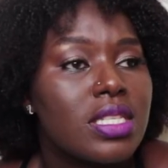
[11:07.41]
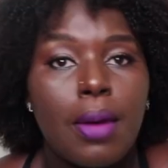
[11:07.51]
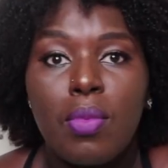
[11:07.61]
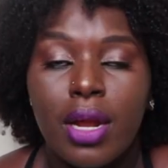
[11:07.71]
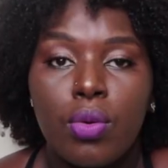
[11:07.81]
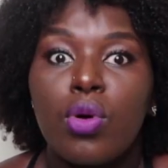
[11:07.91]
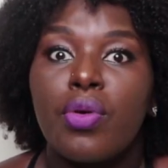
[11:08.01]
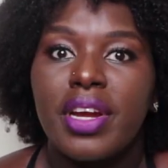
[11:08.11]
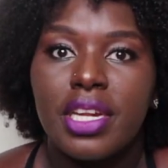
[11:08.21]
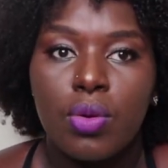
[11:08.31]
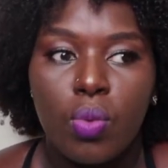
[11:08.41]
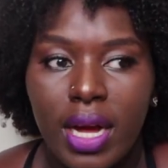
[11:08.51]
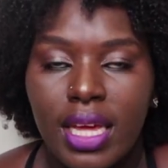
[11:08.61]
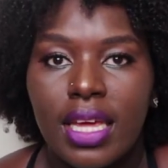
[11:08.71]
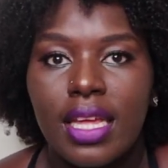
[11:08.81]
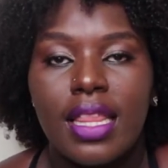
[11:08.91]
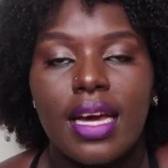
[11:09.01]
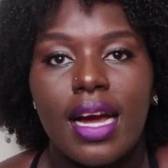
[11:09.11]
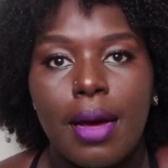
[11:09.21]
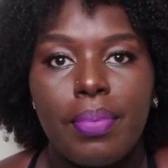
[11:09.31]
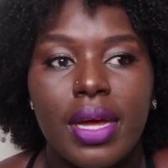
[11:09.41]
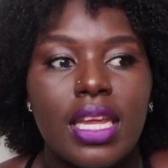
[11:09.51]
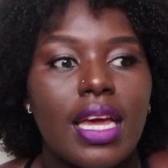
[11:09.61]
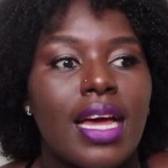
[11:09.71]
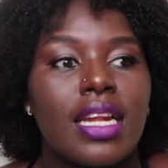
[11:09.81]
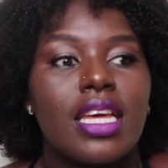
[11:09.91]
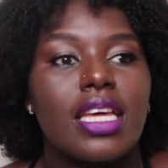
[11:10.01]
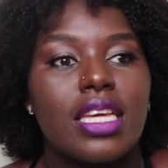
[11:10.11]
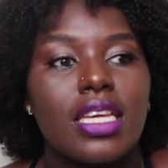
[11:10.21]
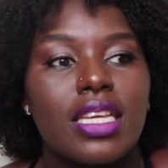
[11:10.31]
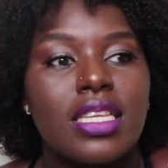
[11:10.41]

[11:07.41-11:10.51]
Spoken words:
someone already working in the company and